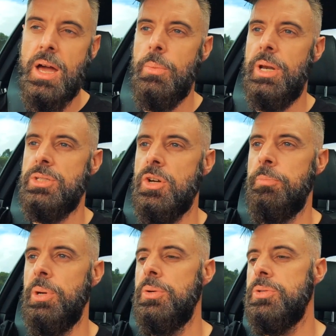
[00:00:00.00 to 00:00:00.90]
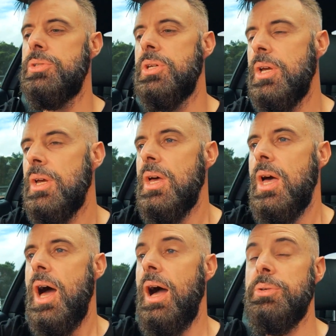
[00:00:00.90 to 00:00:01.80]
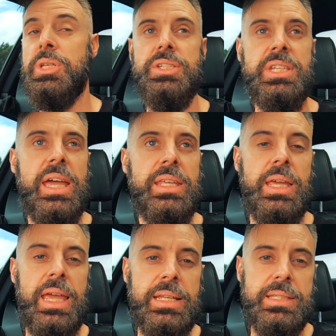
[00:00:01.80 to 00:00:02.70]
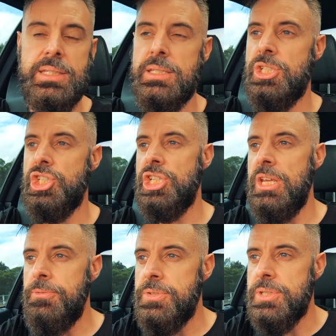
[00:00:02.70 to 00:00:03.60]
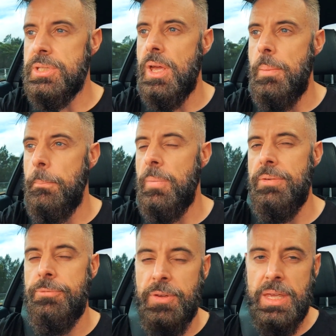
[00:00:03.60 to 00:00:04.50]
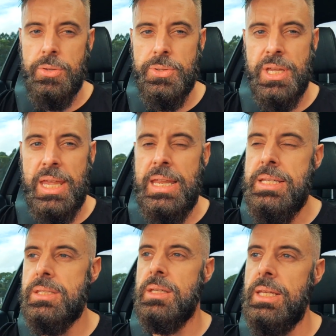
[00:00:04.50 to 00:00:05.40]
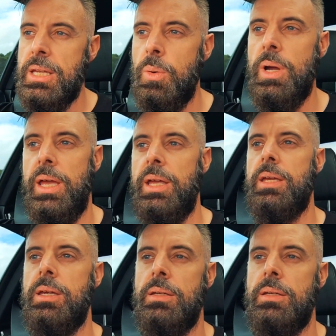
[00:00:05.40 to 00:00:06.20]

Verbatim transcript: car when it's off boost. Uh, I was going to say, it shifts, it feels instantly quick,